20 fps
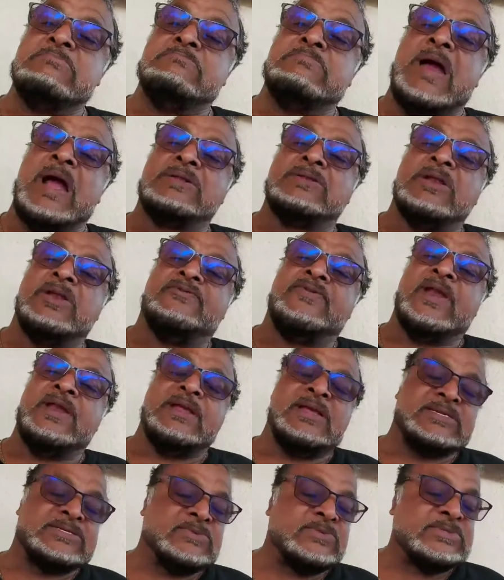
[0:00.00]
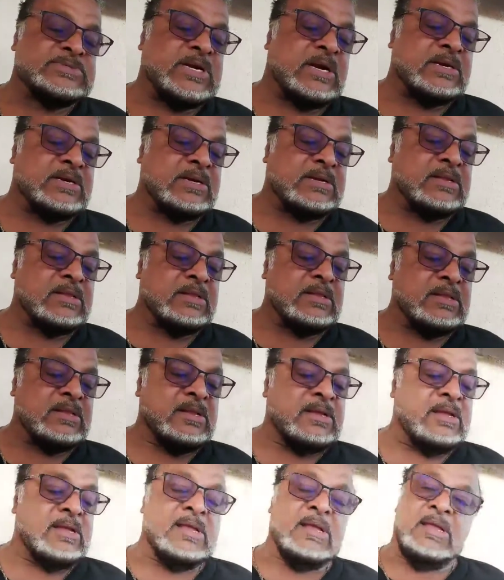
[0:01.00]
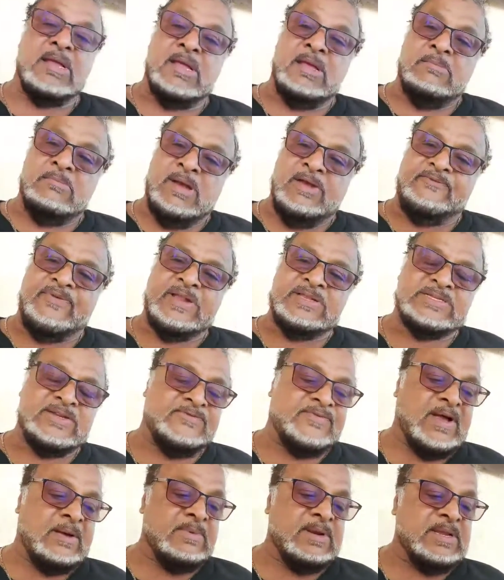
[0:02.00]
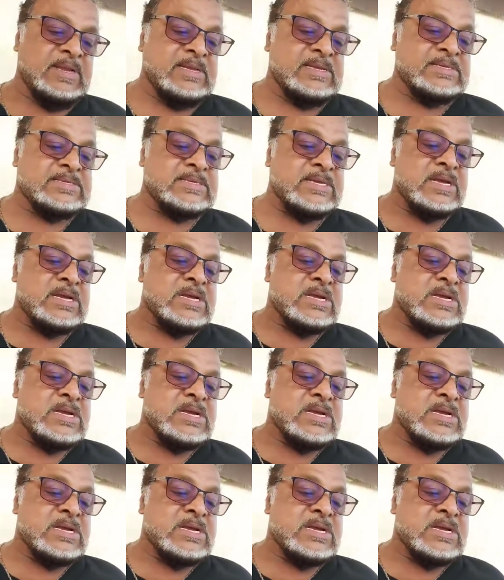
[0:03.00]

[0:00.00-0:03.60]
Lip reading: back to the Freddie Kissoon's article, my friends and families.